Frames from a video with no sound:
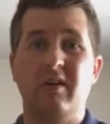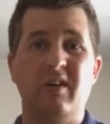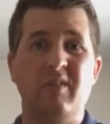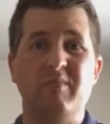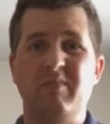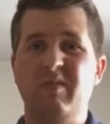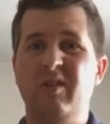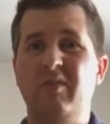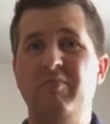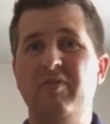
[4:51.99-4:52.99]

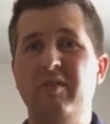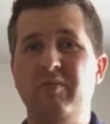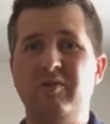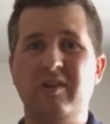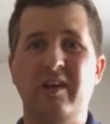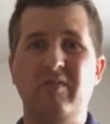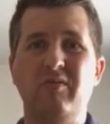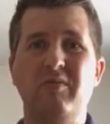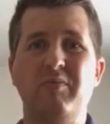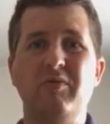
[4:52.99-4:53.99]
You can pretty much get
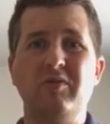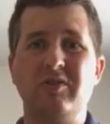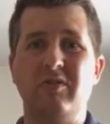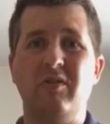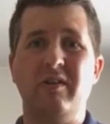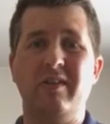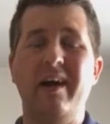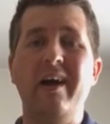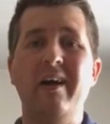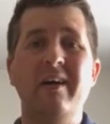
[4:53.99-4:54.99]
all the books like
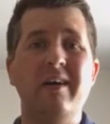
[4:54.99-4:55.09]
that,